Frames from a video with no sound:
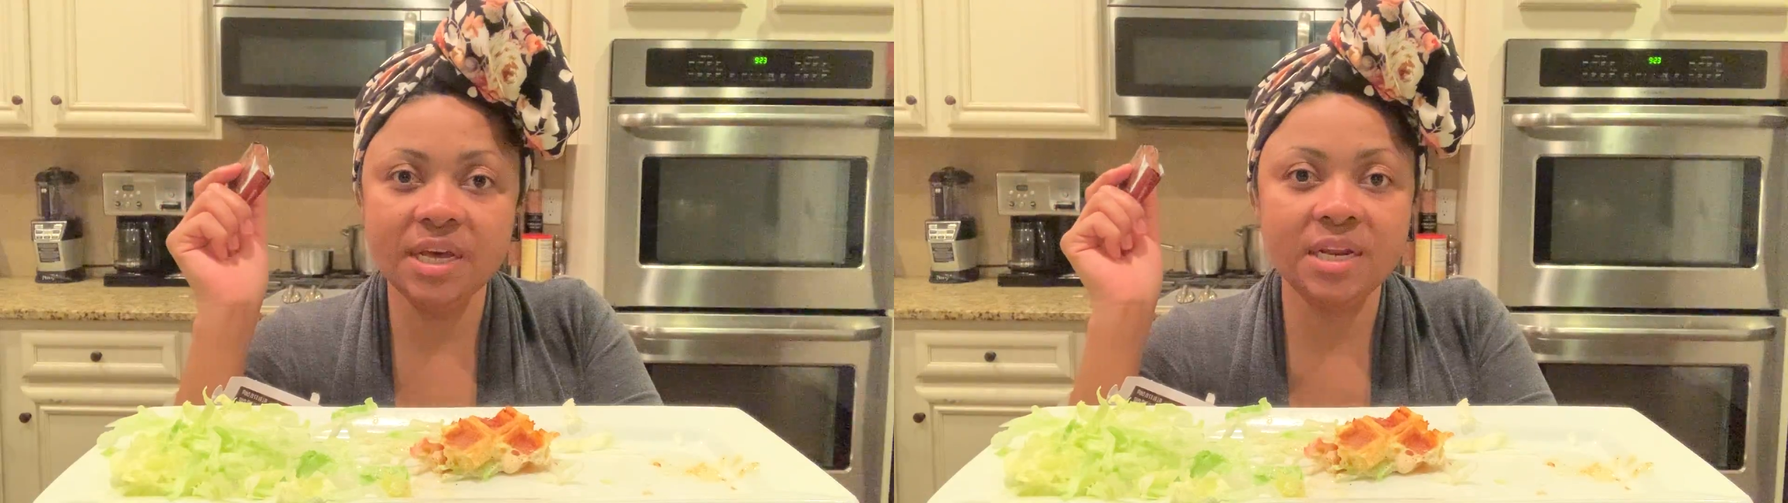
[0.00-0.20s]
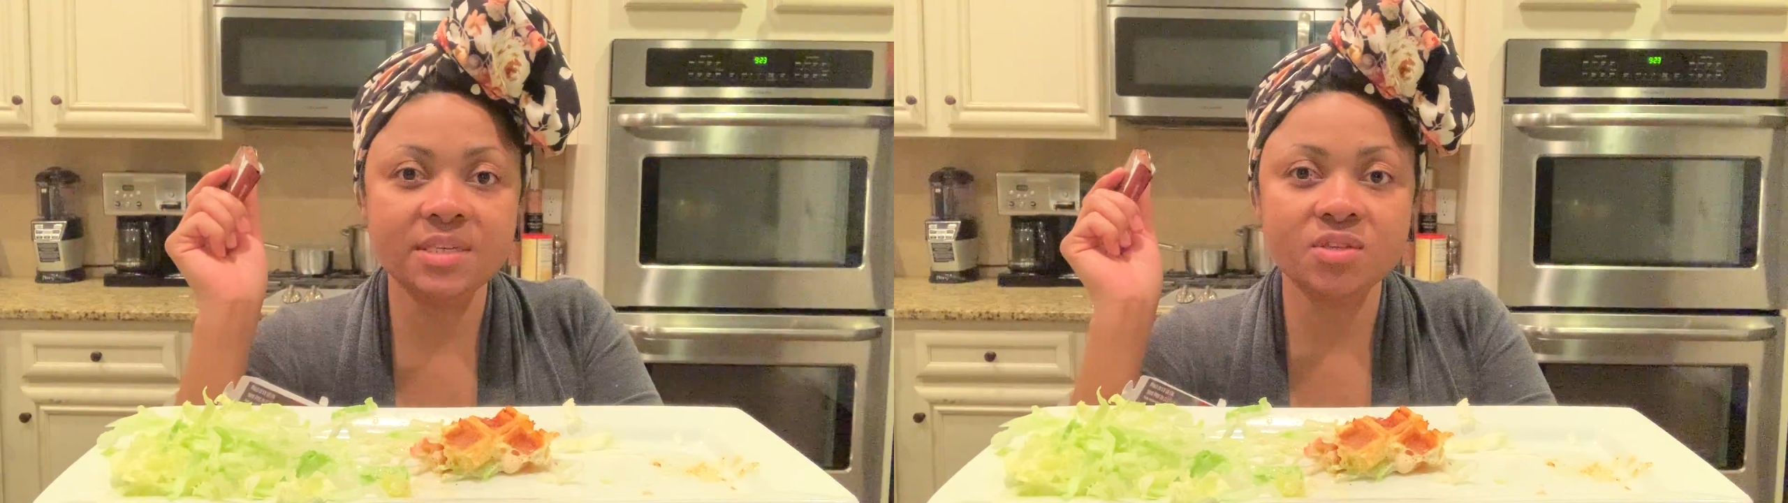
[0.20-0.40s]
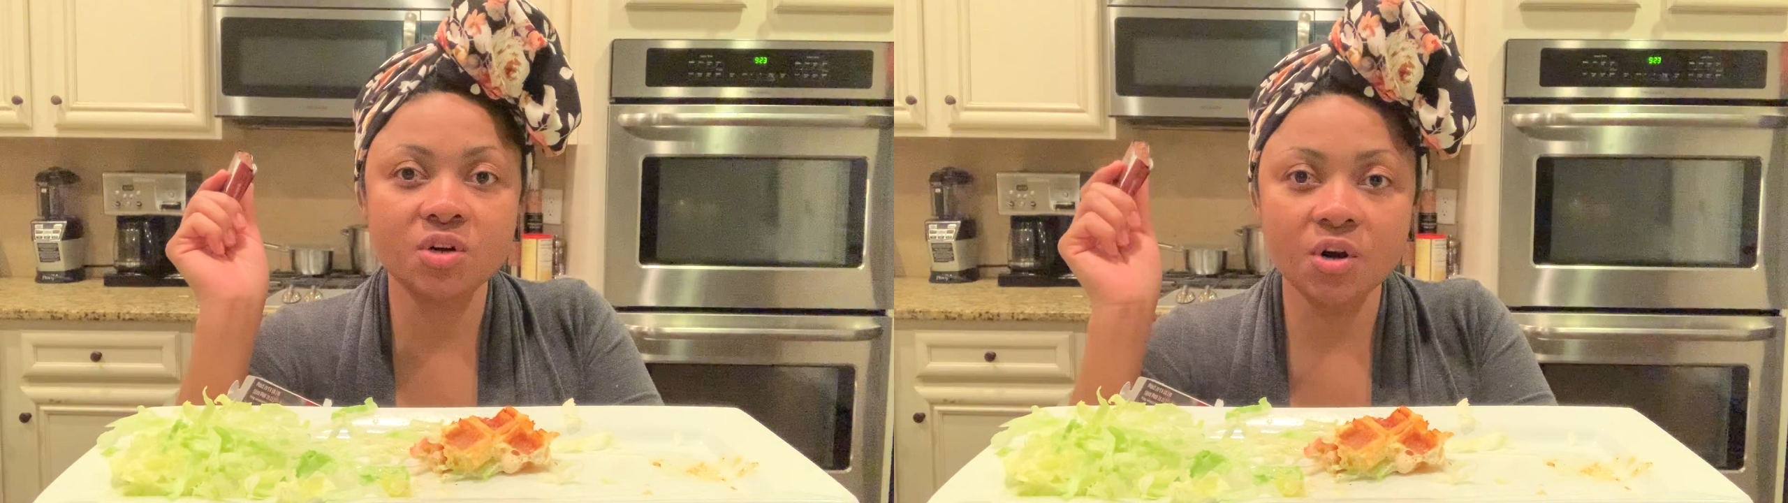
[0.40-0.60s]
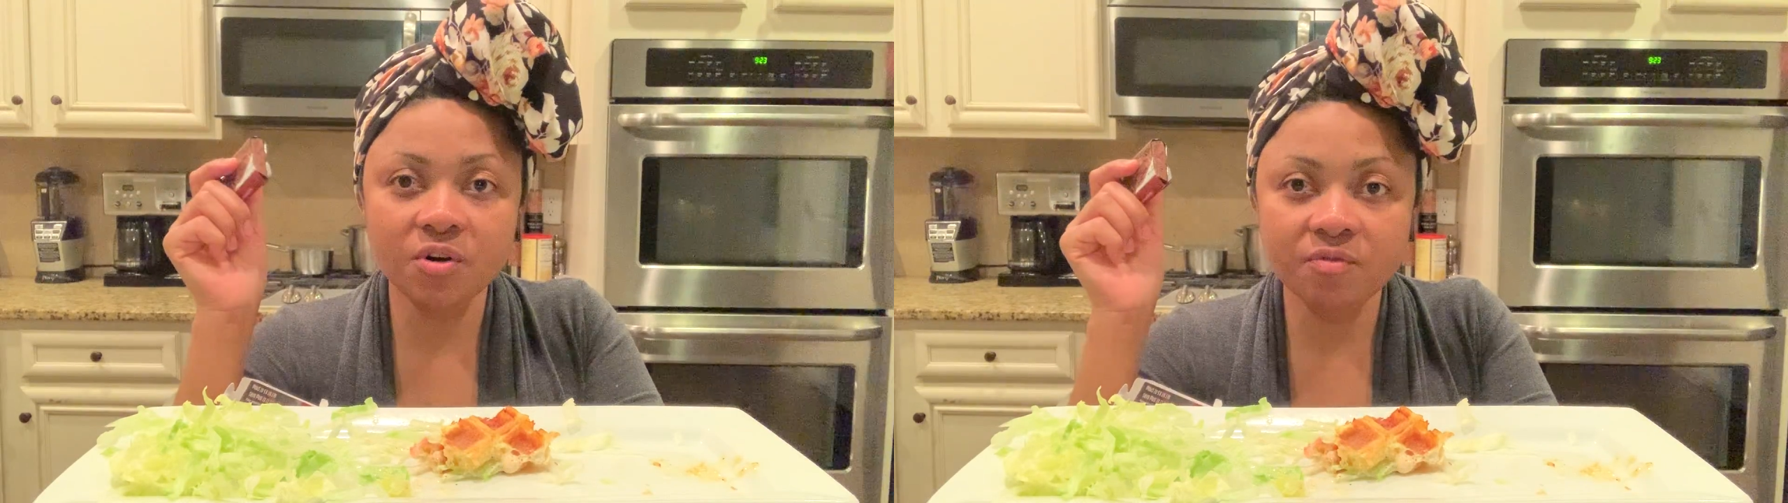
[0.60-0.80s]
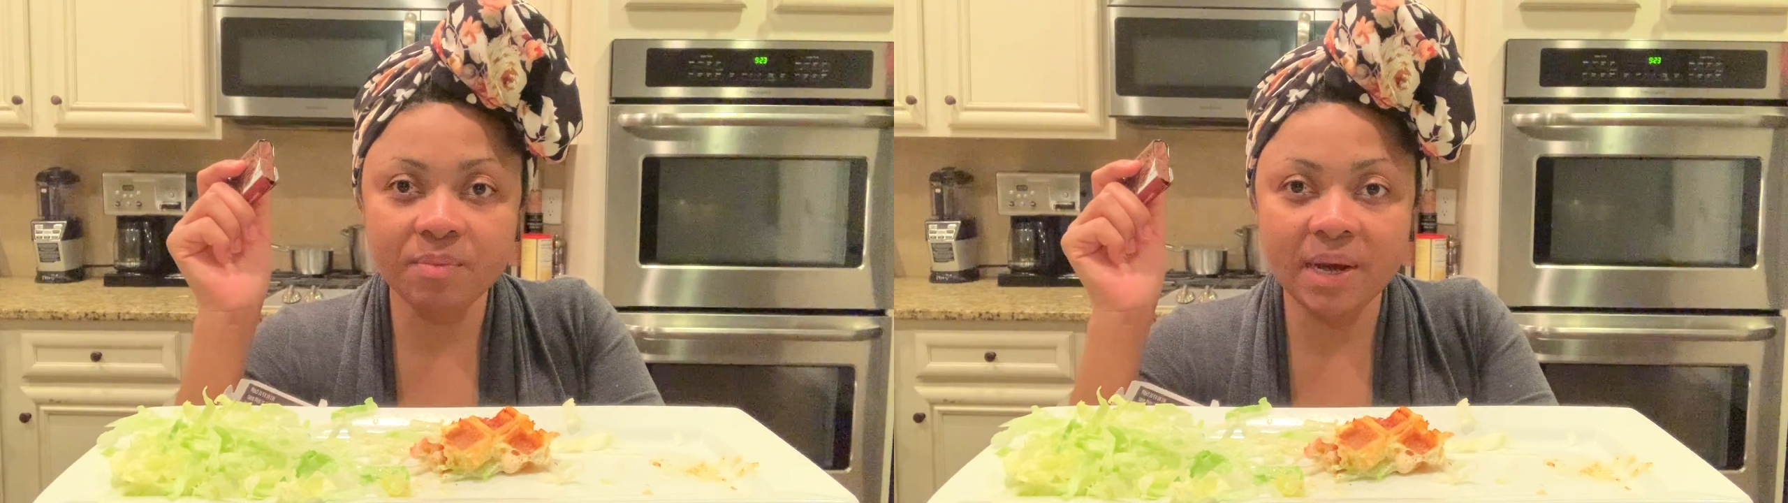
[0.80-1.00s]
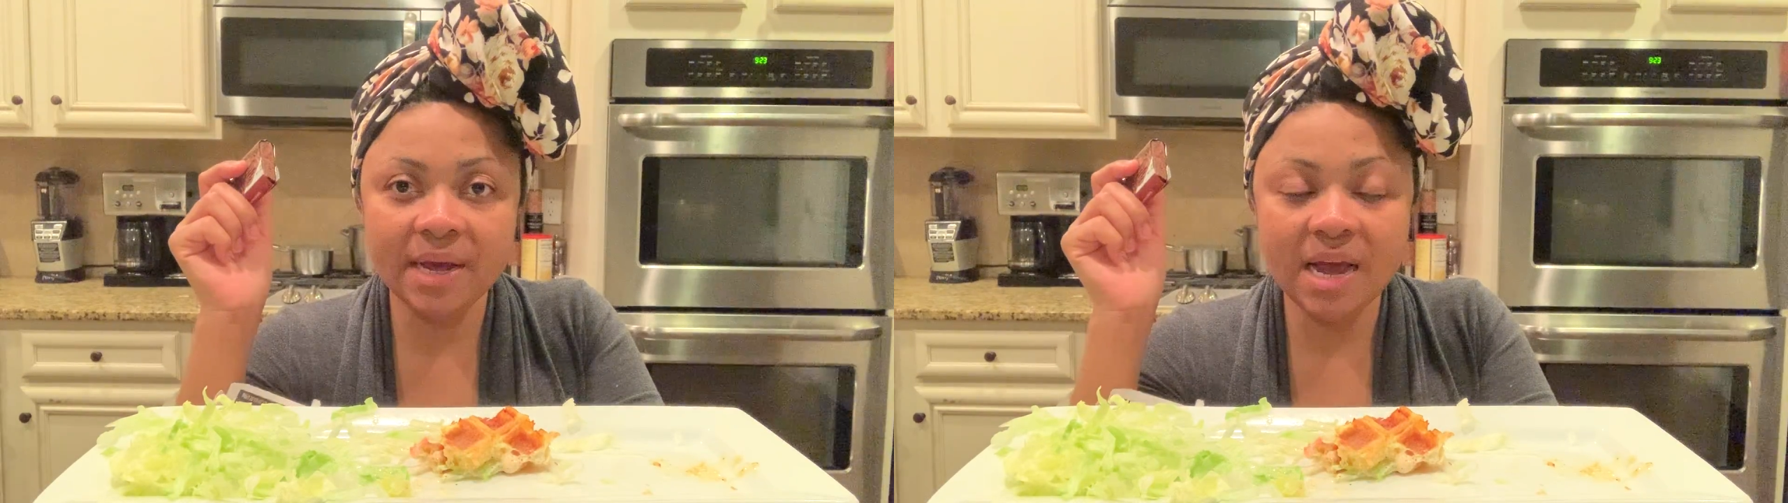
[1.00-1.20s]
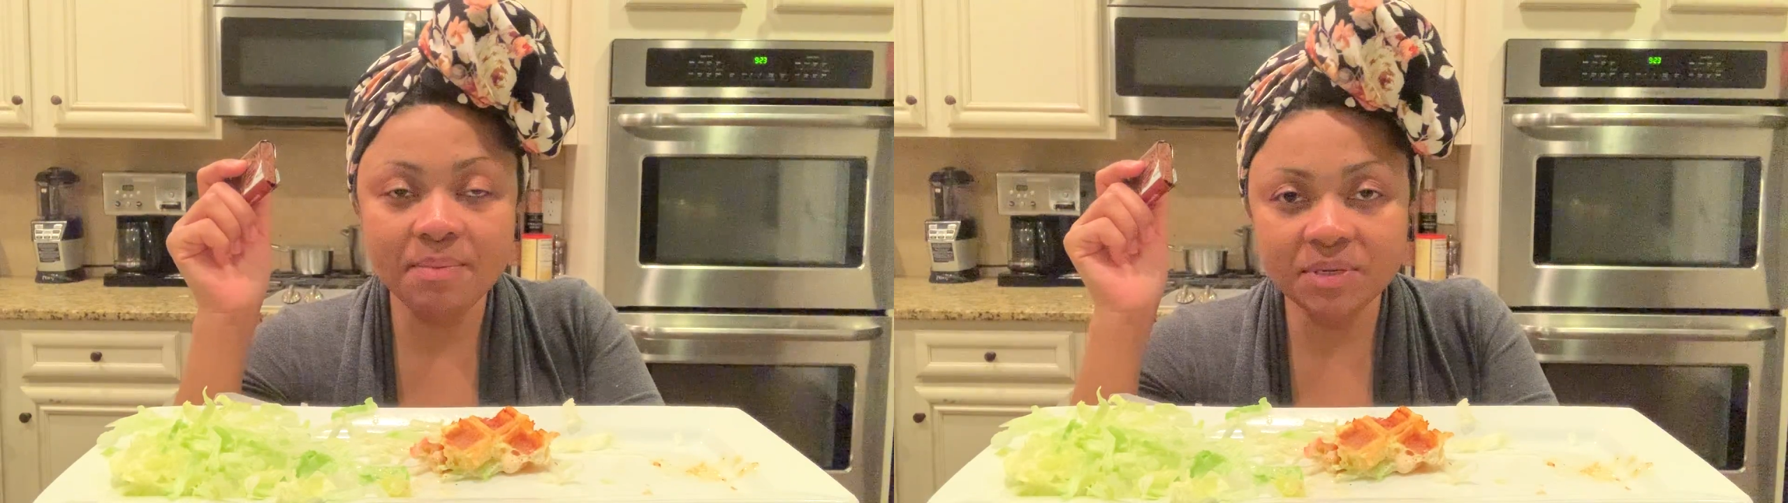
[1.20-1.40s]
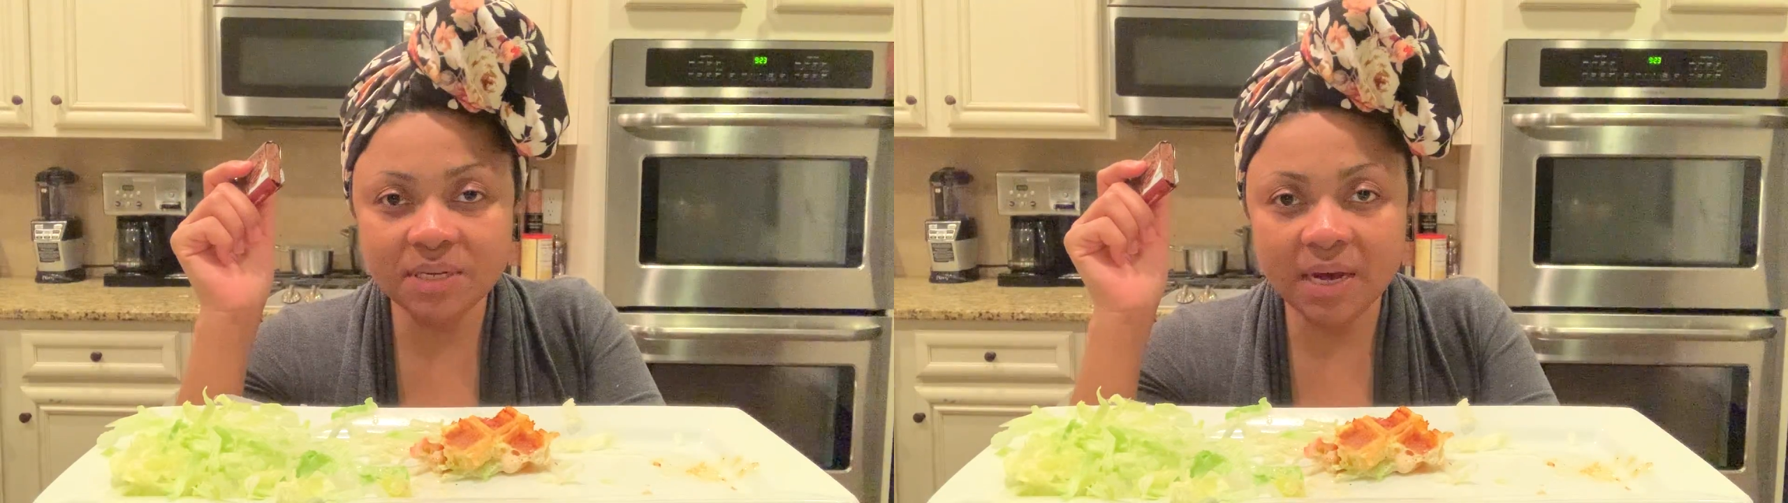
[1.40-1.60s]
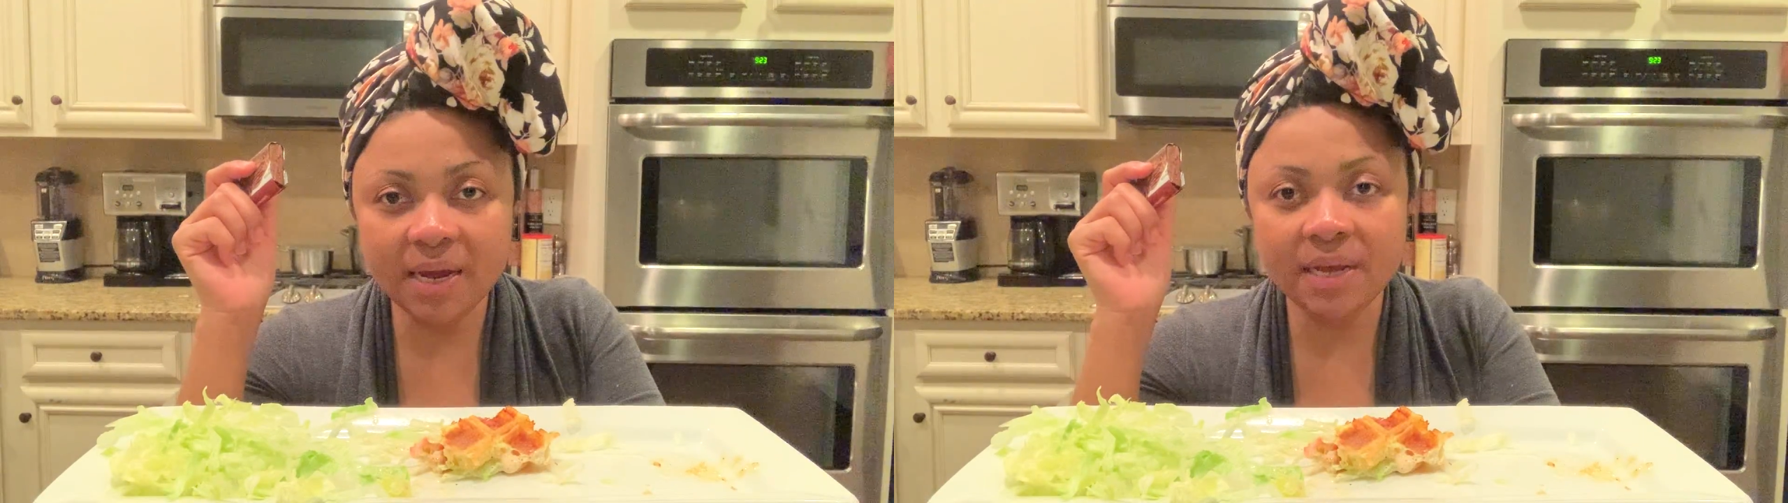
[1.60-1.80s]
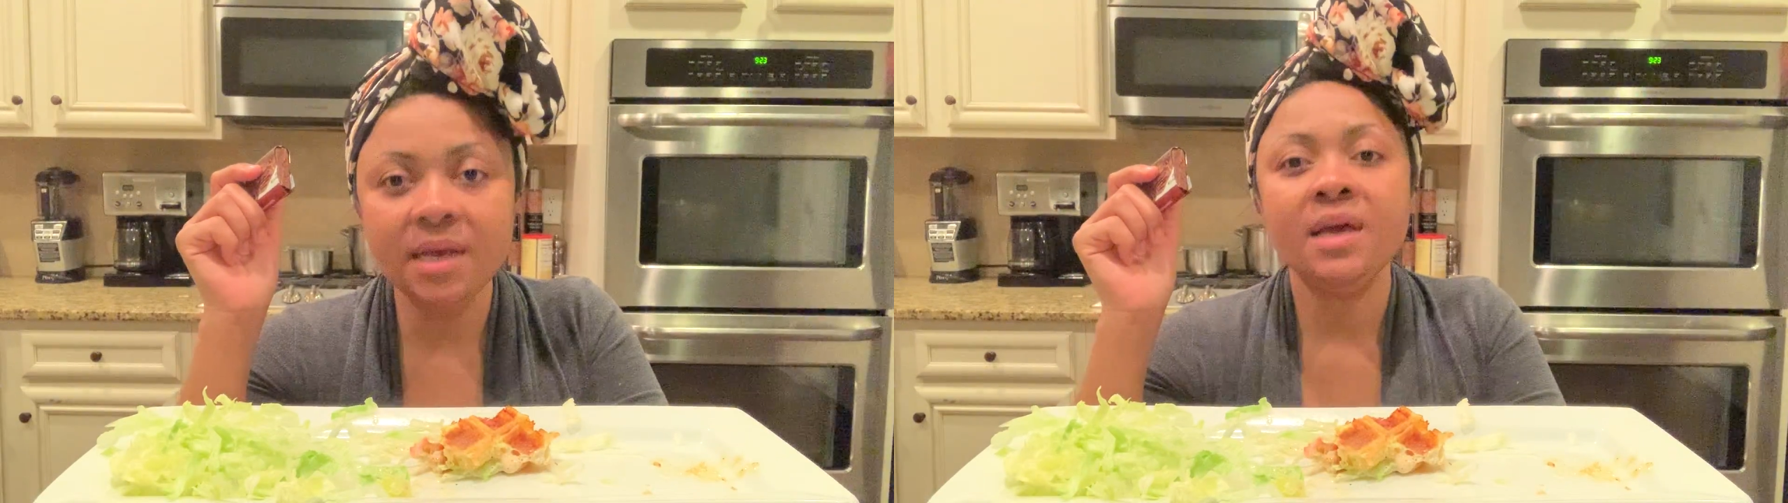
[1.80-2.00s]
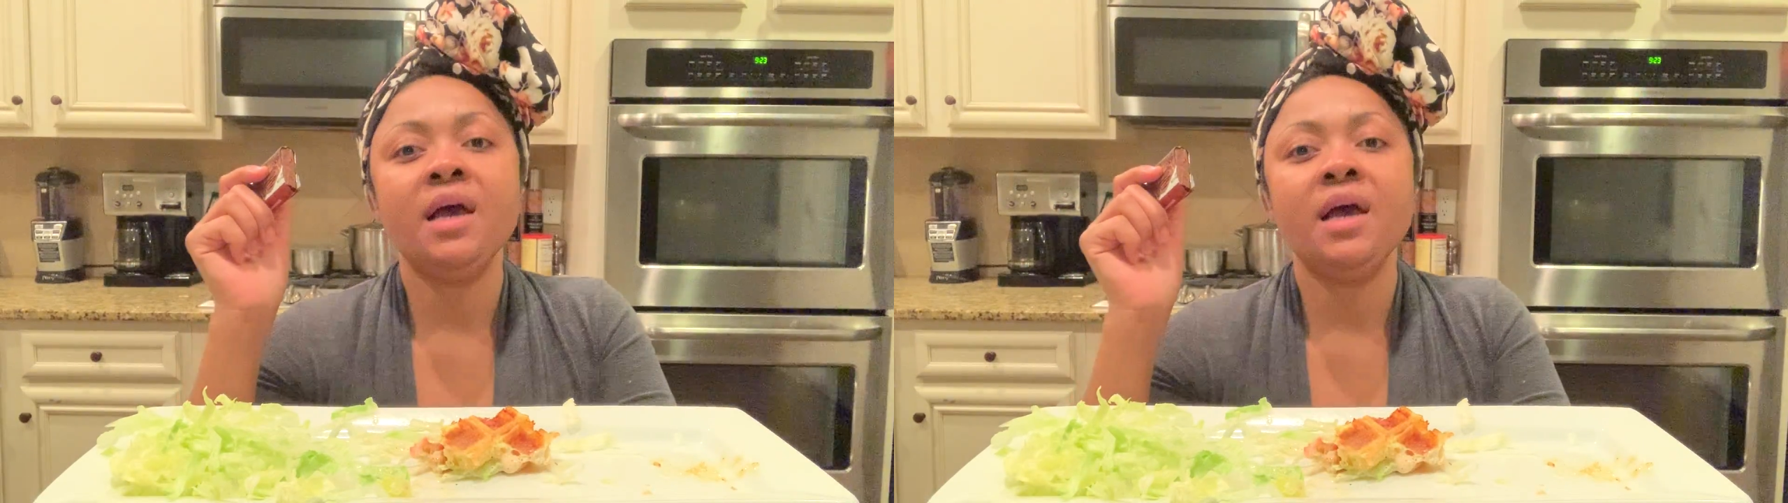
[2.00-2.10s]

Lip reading: and it's curbed my appetite.